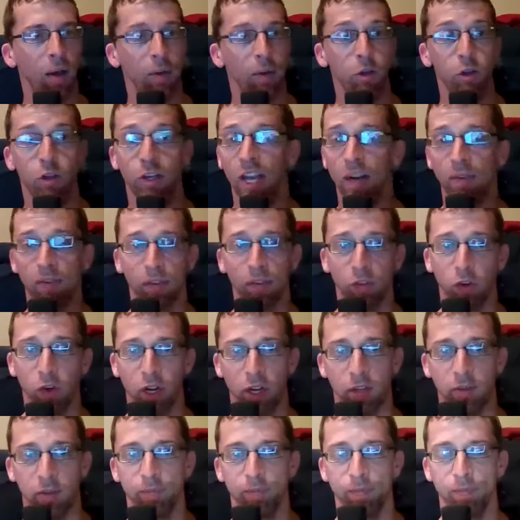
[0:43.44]
You get it for
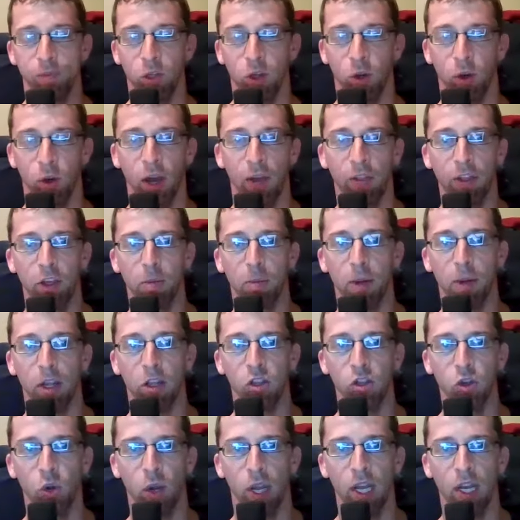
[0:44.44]
free. So I think you might
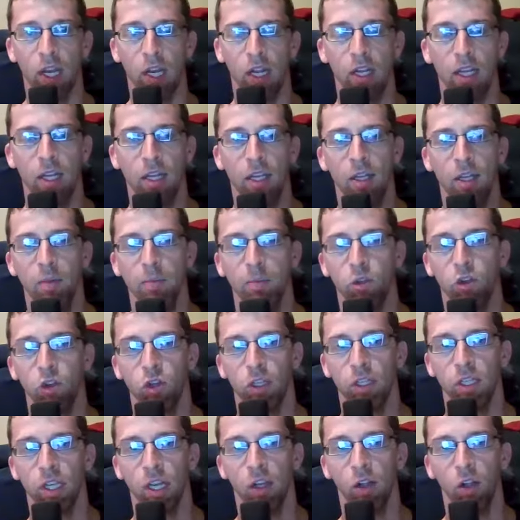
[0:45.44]
enjoy it. Sure
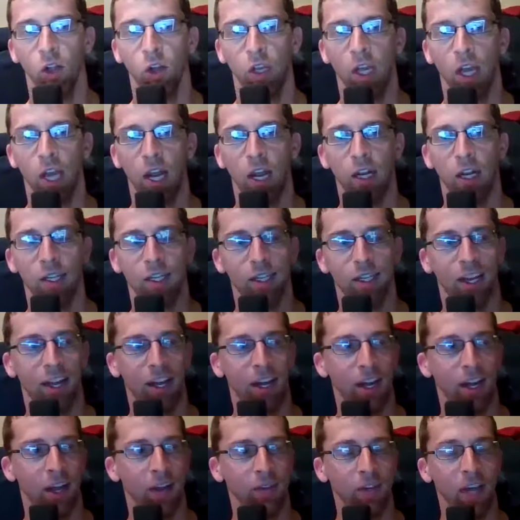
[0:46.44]
to take a look at it.
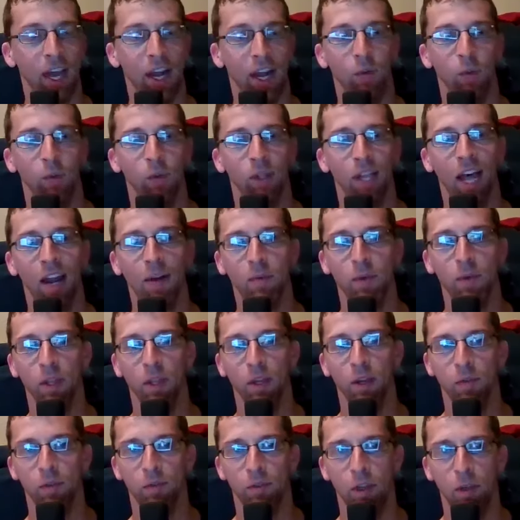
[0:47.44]
I've gotten a lot of really
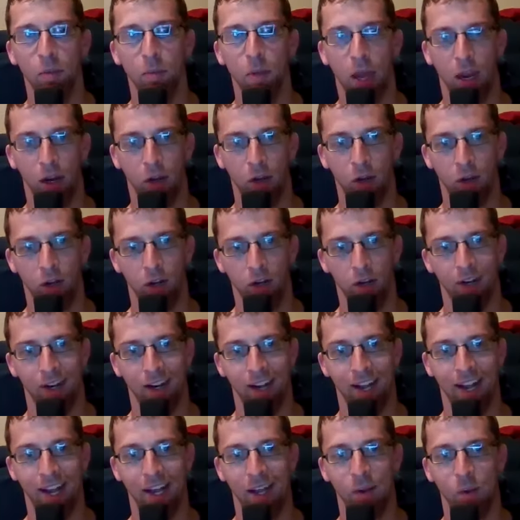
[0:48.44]
good feedback on it.
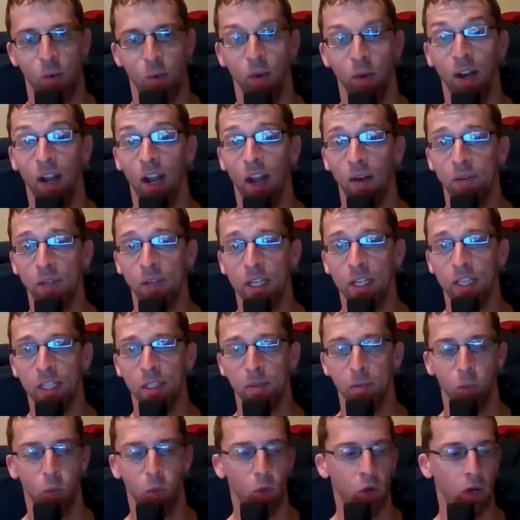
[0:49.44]
I would love to get
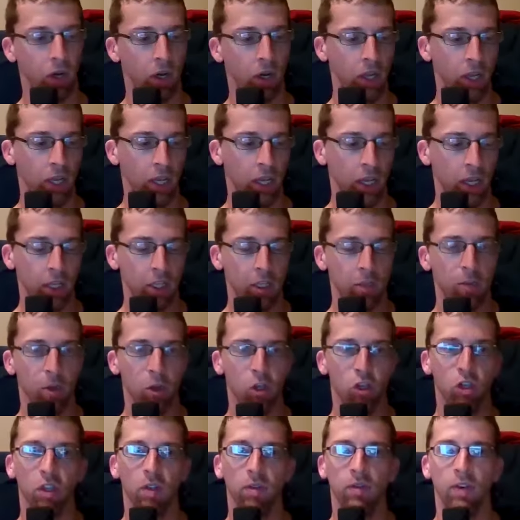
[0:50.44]
some more,
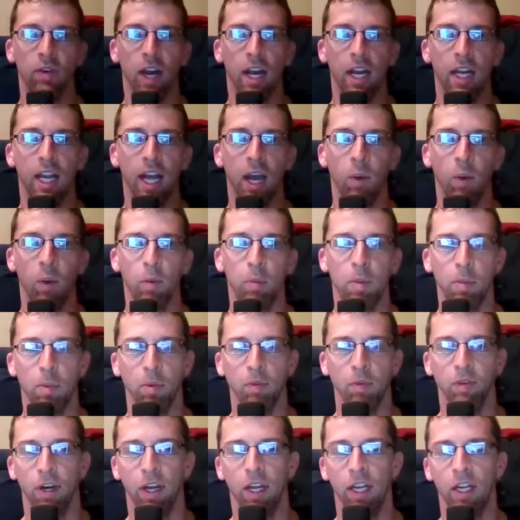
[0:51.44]
especially find out what
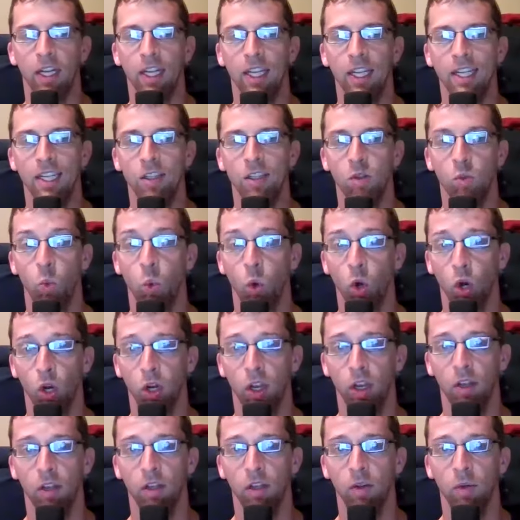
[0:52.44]
people find is
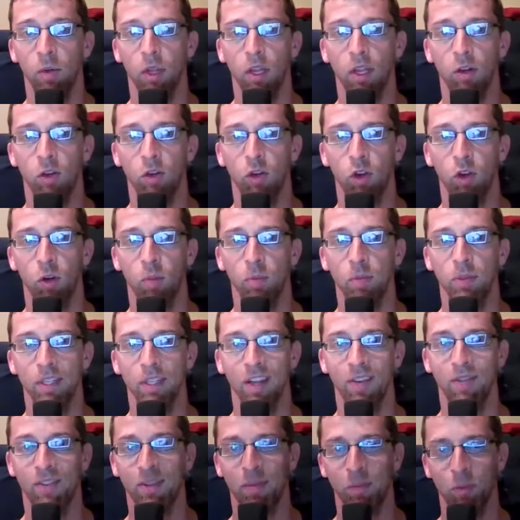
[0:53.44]
working in terms
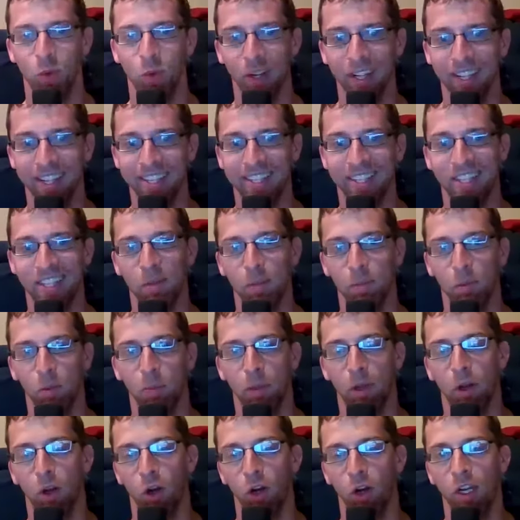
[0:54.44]
of some really simple
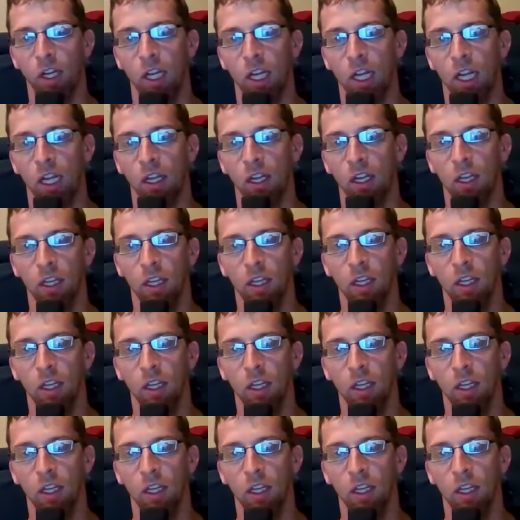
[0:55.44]
but hard-hitting